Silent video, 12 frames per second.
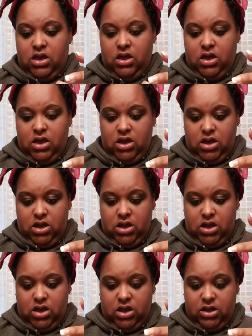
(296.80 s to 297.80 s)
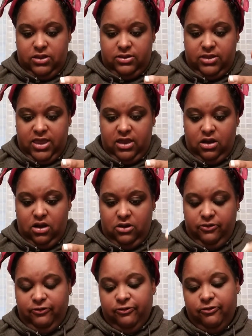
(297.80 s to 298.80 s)
Uh, they are
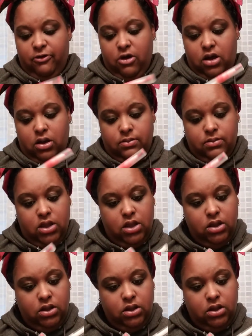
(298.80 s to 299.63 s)
from